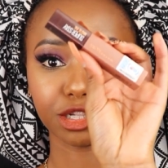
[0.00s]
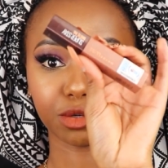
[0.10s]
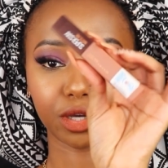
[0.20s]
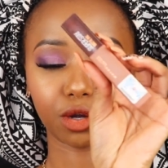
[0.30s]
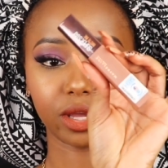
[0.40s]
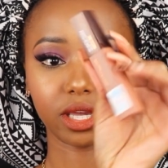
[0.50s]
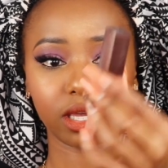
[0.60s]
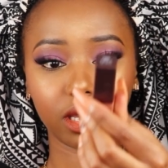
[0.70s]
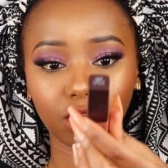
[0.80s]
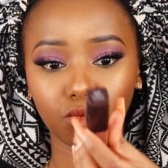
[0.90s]
So we are
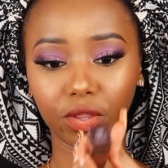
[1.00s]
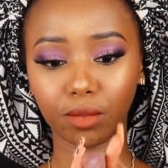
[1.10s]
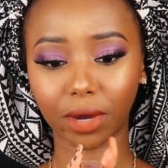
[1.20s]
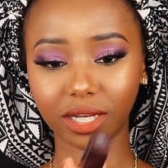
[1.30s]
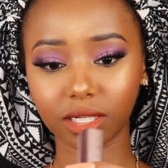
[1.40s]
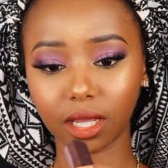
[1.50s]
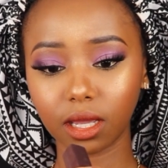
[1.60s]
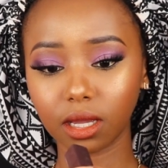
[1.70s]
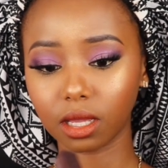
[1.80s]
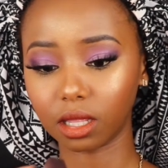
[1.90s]
going in with matte
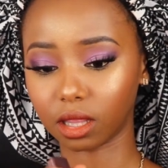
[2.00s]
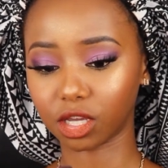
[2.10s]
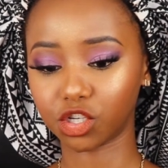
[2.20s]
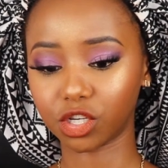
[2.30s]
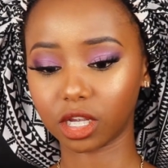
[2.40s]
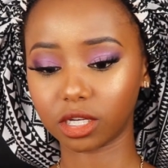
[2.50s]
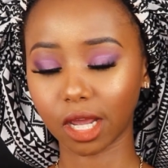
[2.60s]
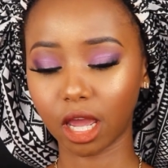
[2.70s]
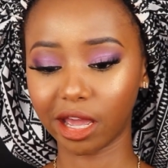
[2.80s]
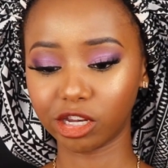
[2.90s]
ink in the shade
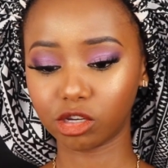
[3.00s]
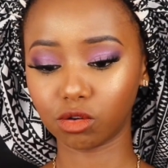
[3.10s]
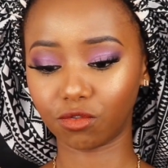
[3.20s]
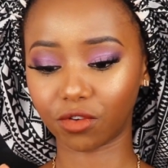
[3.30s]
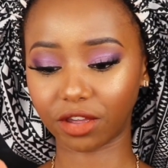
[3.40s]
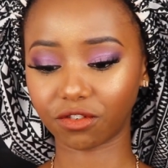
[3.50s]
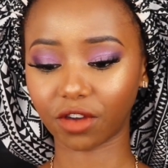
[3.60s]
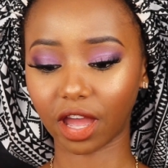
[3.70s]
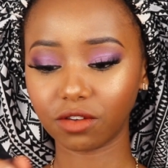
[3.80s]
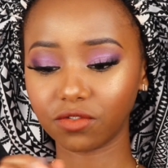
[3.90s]

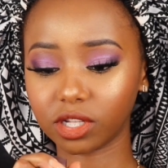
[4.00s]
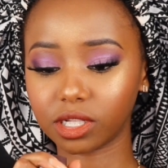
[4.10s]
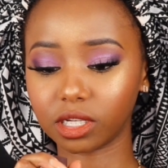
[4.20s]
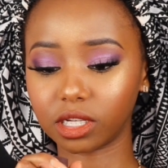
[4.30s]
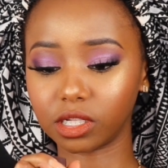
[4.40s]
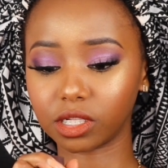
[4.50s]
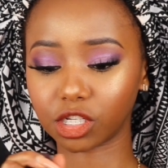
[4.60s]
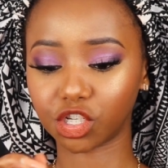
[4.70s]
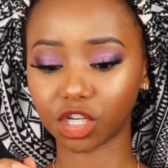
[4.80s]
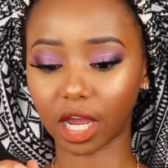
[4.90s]
255. This
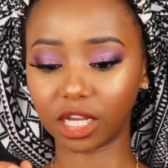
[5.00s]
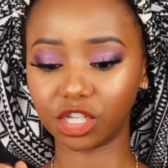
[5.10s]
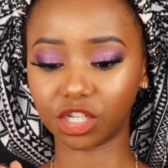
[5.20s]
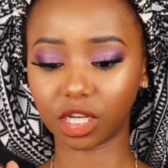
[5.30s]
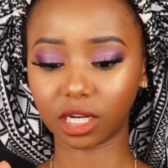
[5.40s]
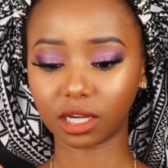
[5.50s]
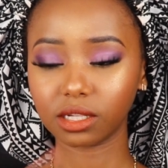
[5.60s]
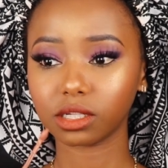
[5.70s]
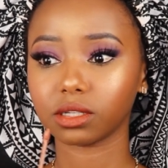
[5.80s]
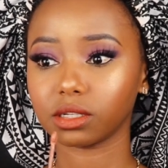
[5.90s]
is Chai
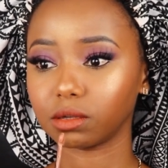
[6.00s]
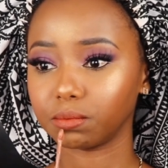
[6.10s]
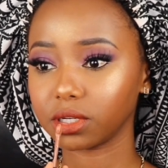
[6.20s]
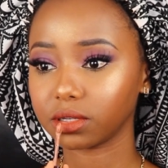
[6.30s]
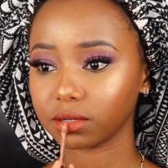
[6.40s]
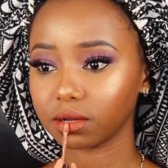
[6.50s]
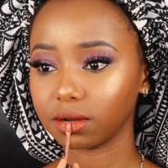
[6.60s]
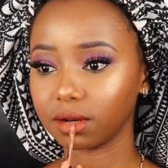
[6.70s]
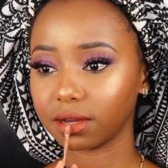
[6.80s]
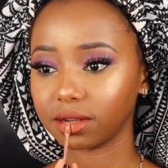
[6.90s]
Genius. It's a bit
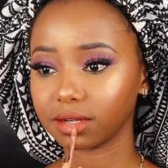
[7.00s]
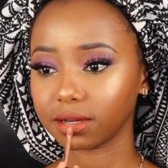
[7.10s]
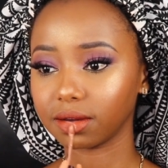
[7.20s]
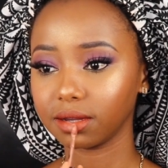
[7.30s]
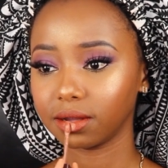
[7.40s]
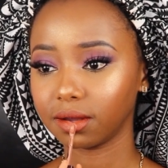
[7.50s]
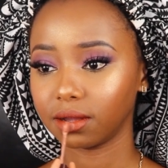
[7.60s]
lighter.